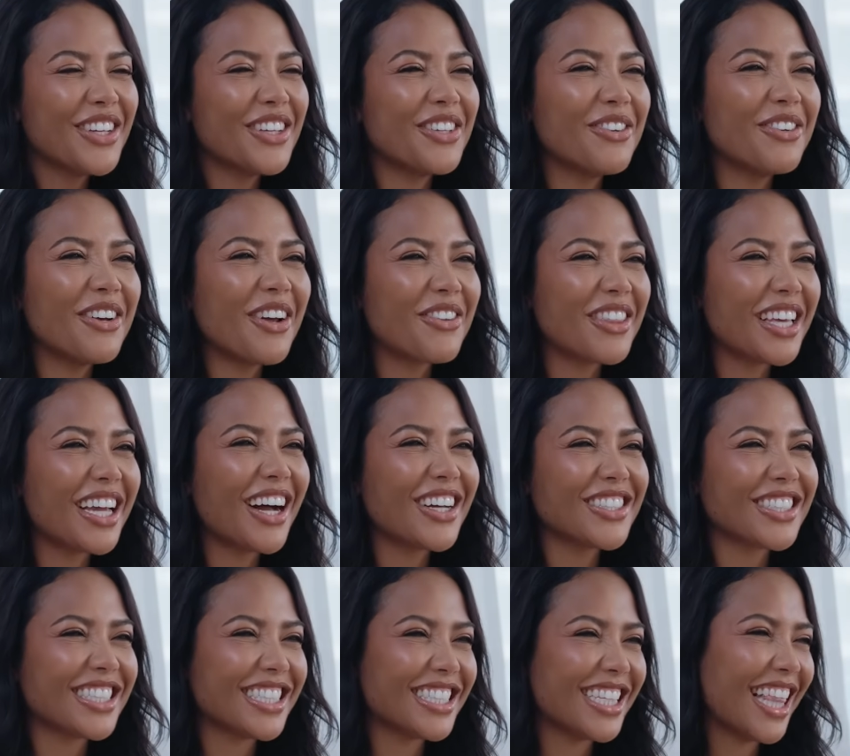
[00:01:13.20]
You know the
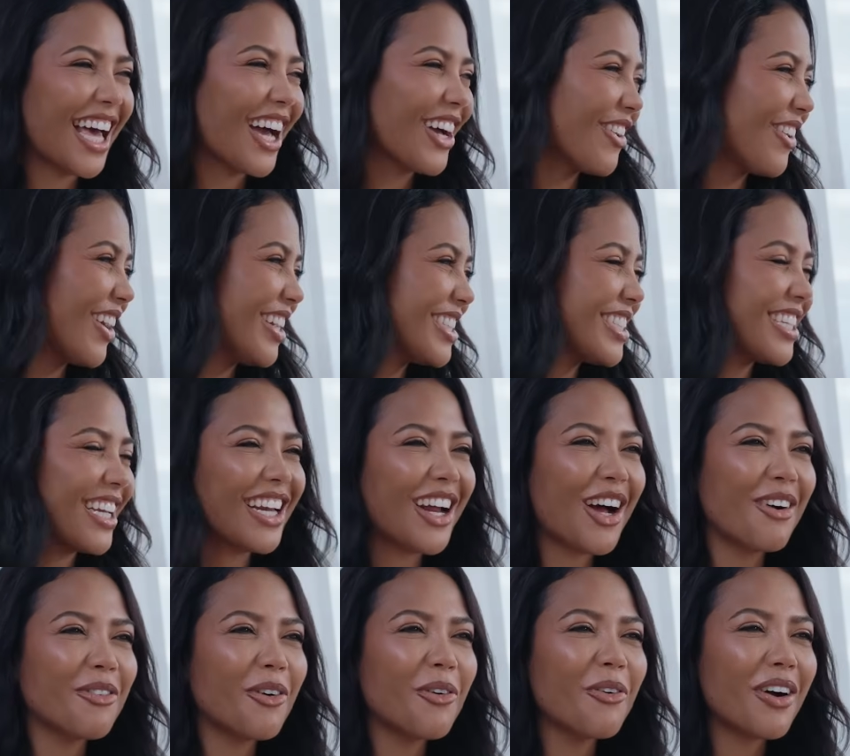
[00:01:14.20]
answers to that question.
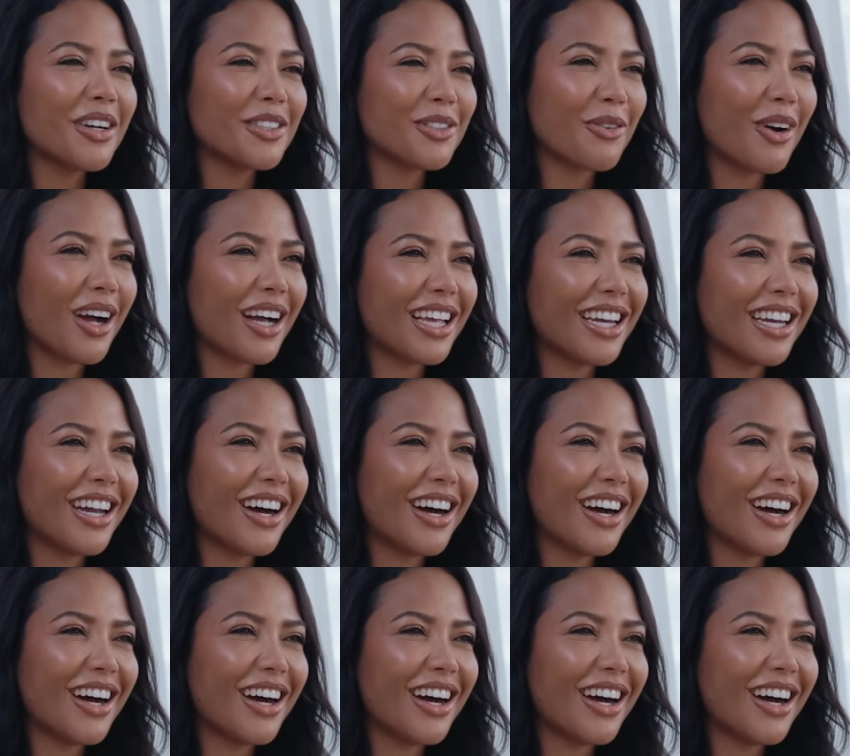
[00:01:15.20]
I'm always working